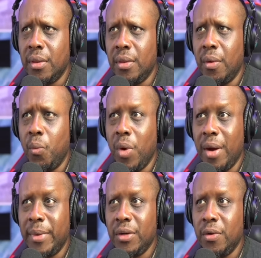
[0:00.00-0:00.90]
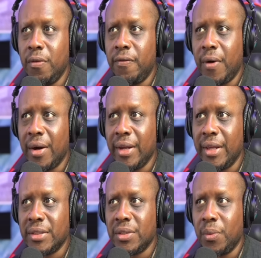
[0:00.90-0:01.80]
the woman who fought
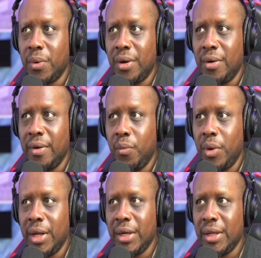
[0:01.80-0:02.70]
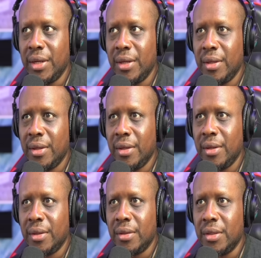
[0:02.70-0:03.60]
against the world and won,
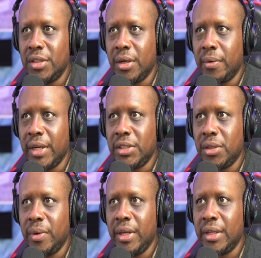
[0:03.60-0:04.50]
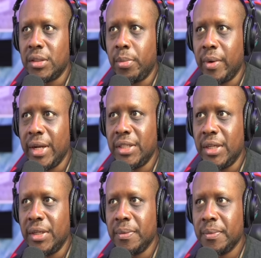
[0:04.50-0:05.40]
the generational
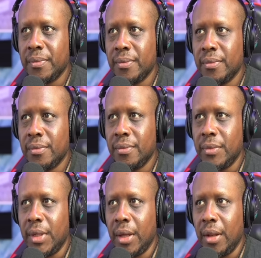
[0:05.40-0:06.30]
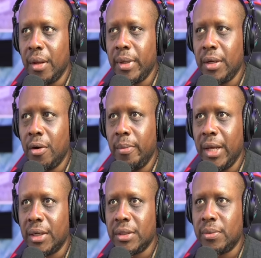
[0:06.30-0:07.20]
inspiration, the Olympic gold
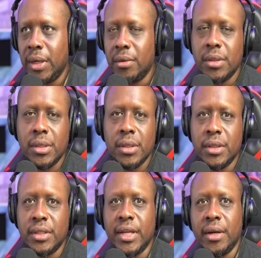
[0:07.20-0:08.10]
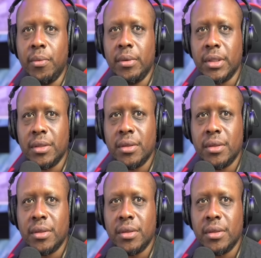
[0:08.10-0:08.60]
medalist. Well, this ain't a woman.